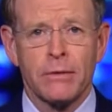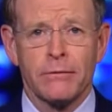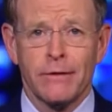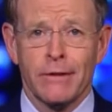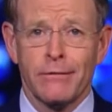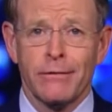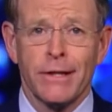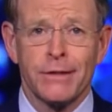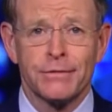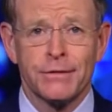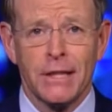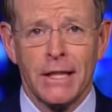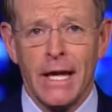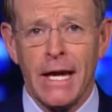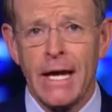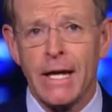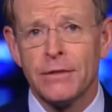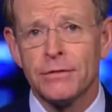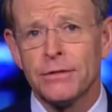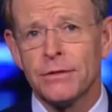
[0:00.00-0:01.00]
of
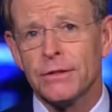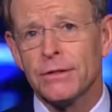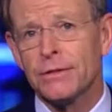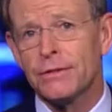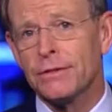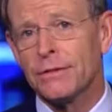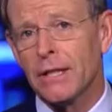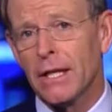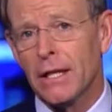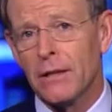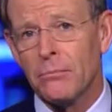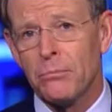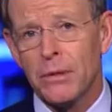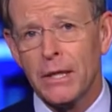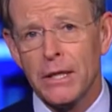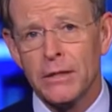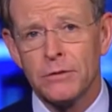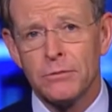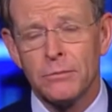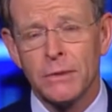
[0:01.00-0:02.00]
investigations and
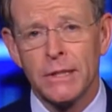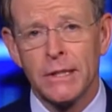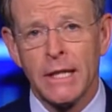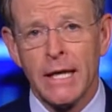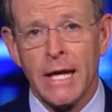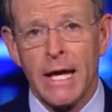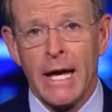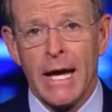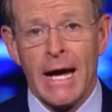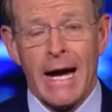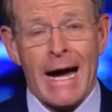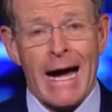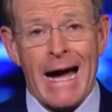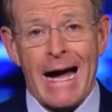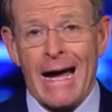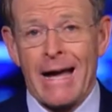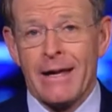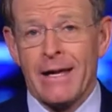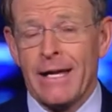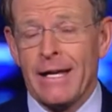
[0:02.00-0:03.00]
impeachment,
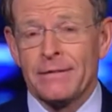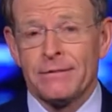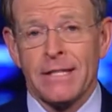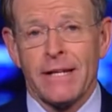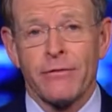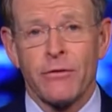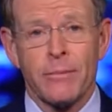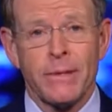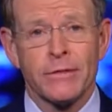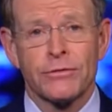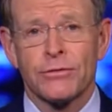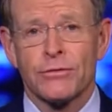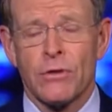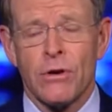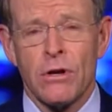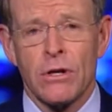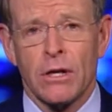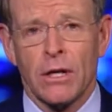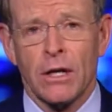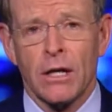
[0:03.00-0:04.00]
has never been
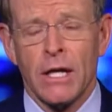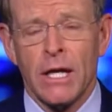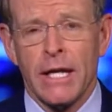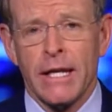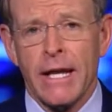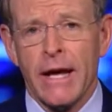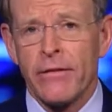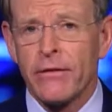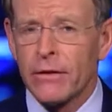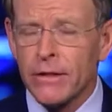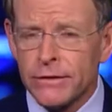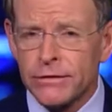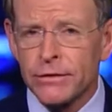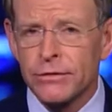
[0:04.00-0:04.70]
stronger. Now, there is